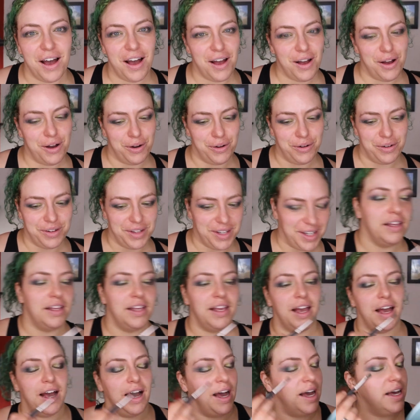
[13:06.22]
Oh,
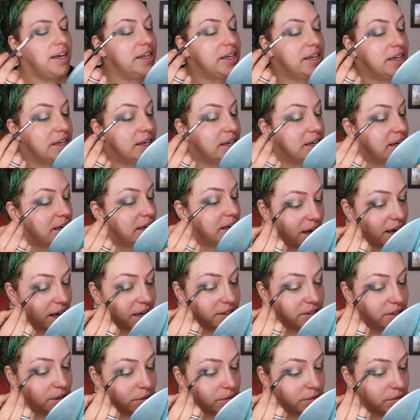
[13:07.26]
yeah, I I
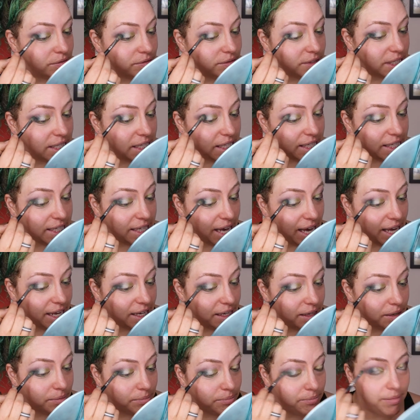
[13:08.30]
don't really
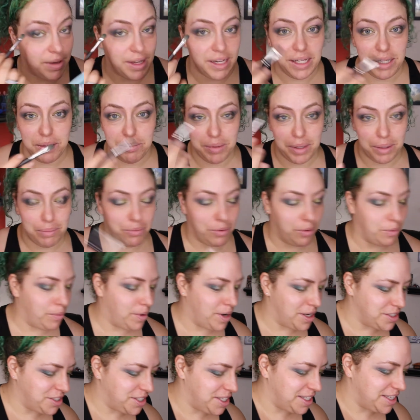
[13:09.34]
get many people
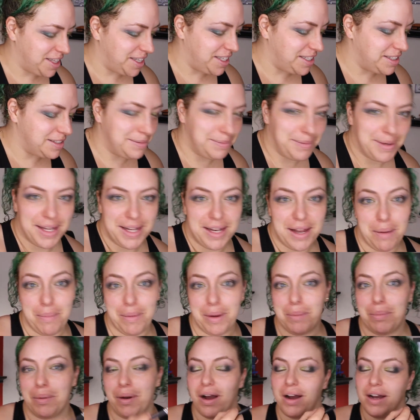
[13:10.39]
watching these
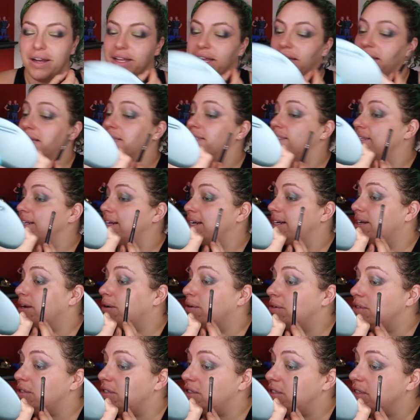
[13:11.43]
pandemic parleys and I know
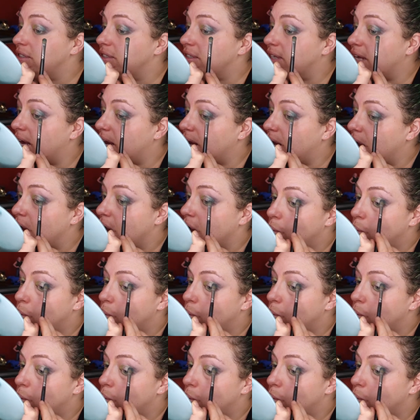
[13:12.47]
it's just like